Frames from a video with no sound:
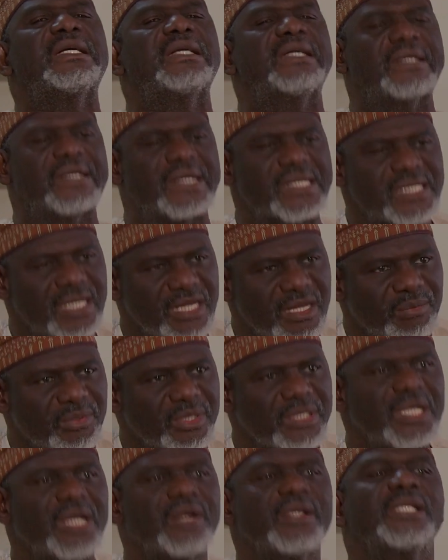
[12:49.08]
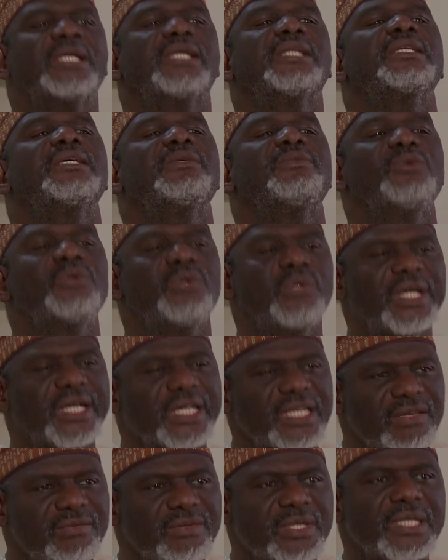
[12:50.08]
reasonable doubt that if you are
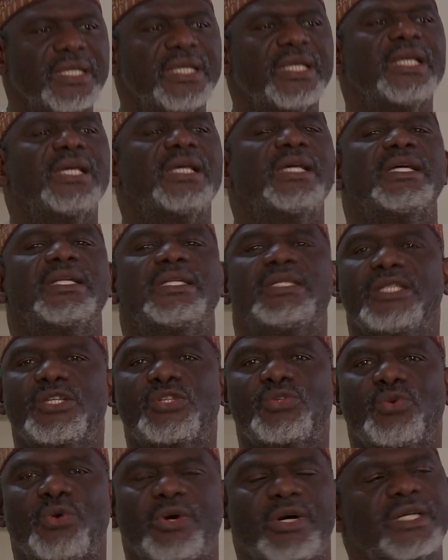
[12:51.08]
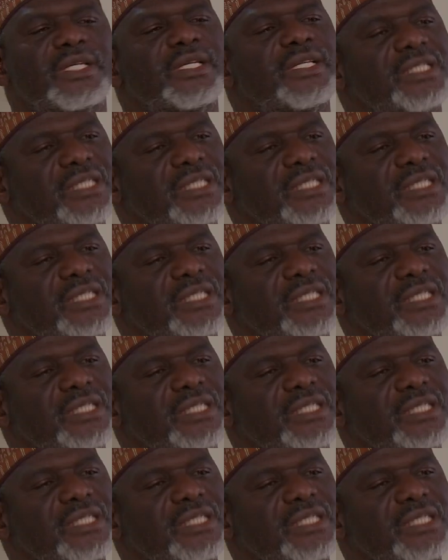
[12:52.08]
given this work, the